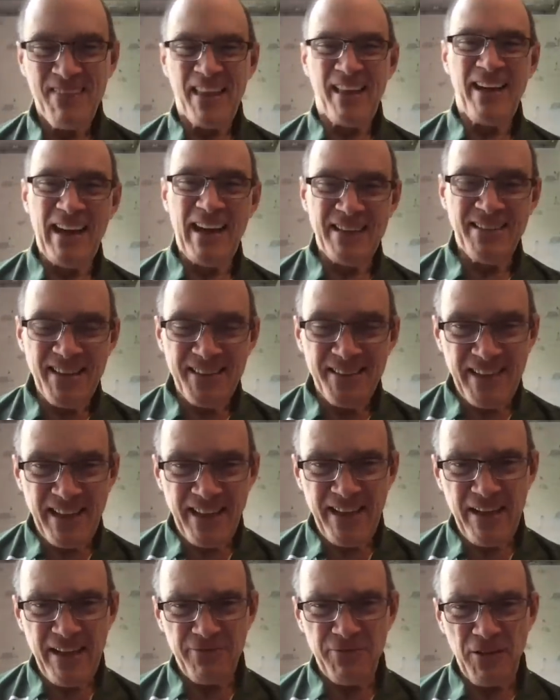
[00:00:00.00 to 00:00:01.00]
I think they
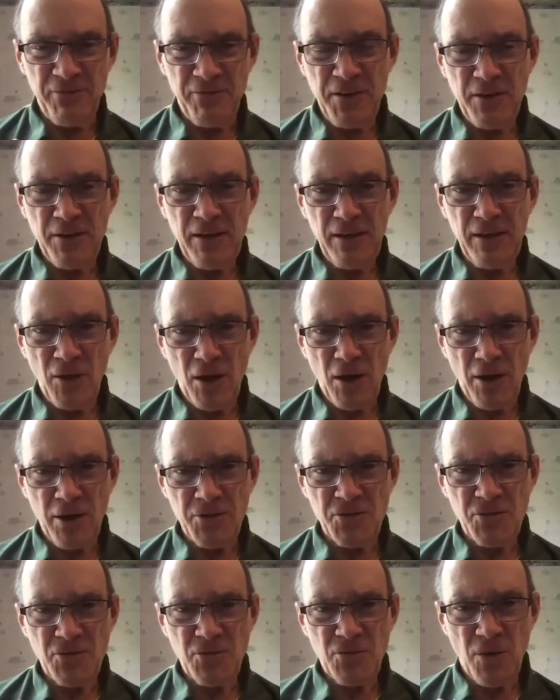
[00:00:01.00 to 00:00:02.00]
have a very
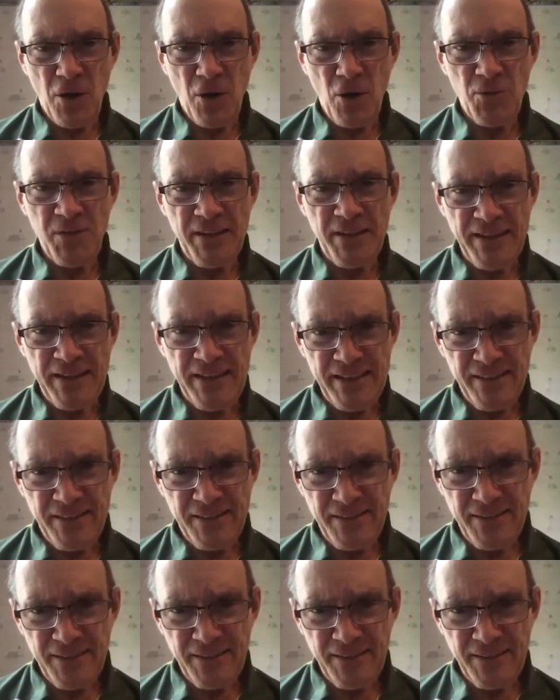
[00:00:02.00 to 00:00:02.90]
large crow to eat,